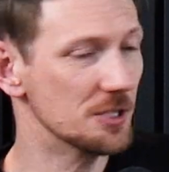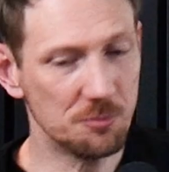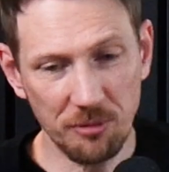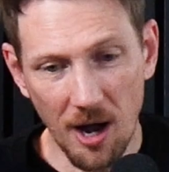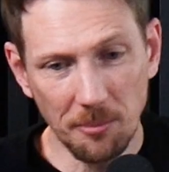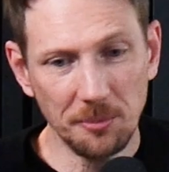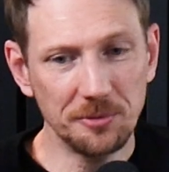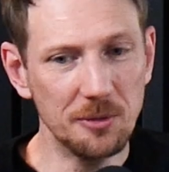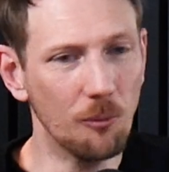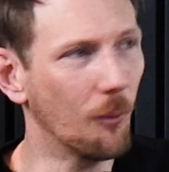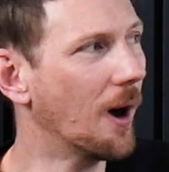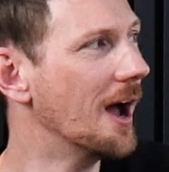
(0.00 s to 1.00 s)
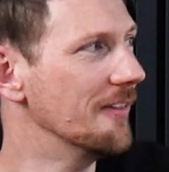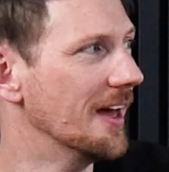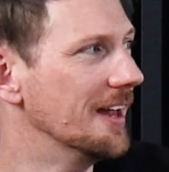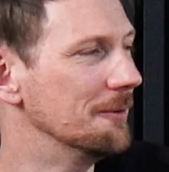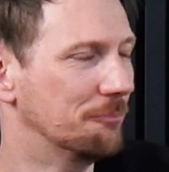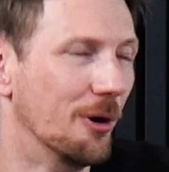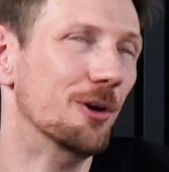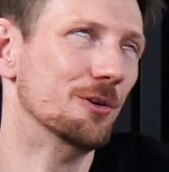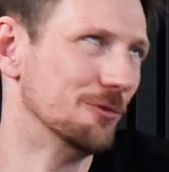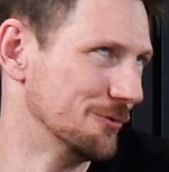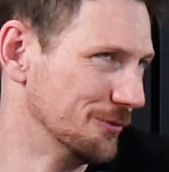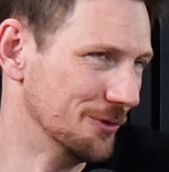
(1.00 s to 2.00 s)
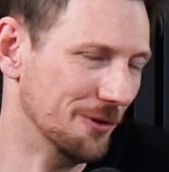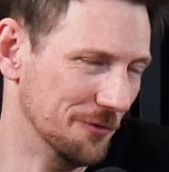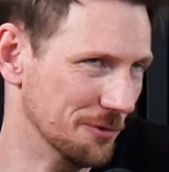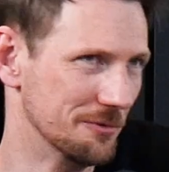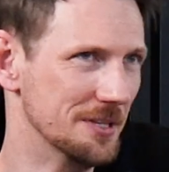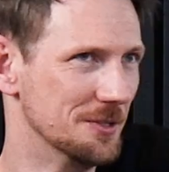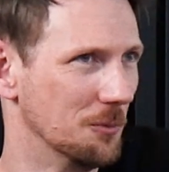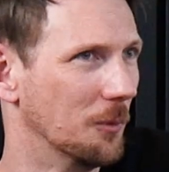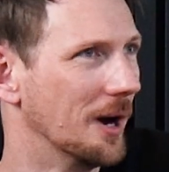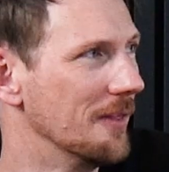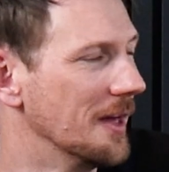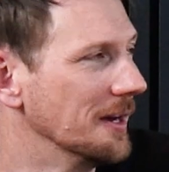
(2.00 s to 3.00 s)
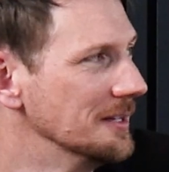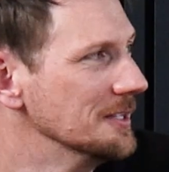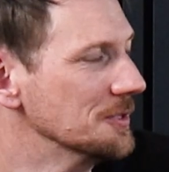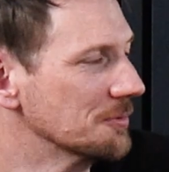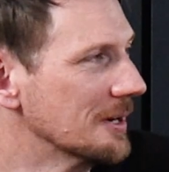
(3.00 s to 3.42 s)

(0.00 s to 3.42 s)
is probably why that part of the reason why that is,